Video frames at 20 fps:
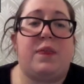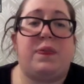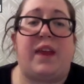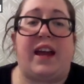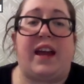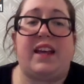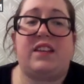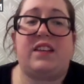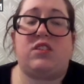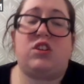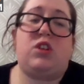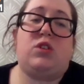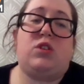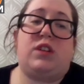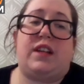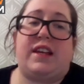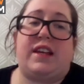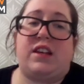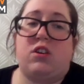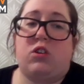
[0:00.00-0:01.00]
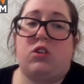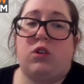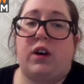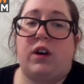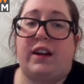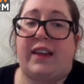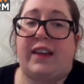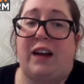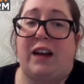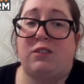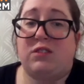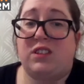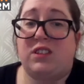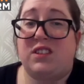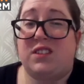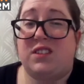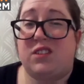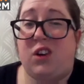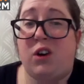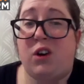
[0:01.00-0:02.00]
That is usually your
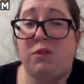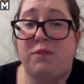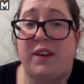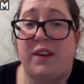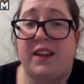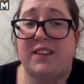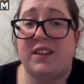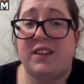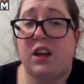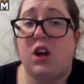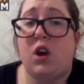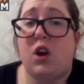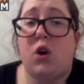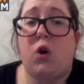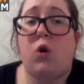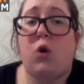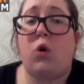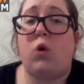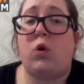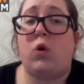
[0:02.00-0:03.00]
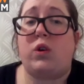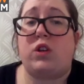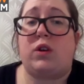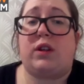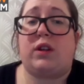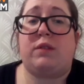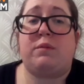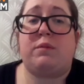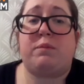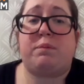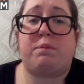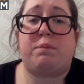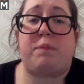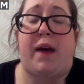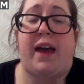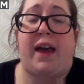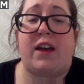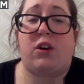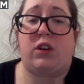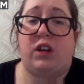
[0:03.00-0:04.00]
accountant's office, or you can
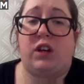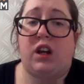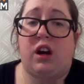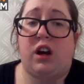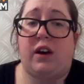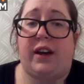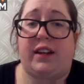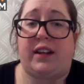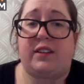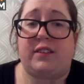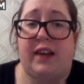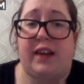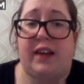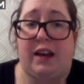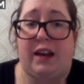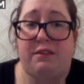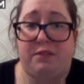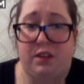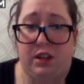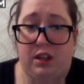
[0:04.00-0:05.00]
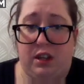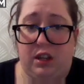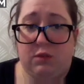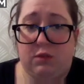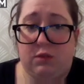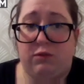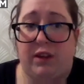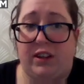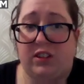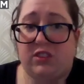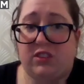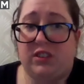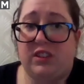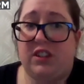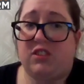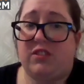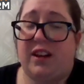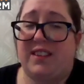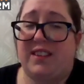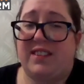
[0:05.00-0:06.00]
pay online to have
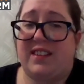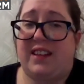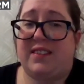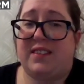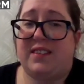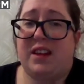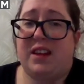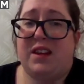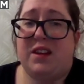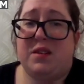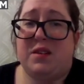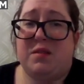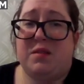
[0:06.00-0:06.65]
registered addresses.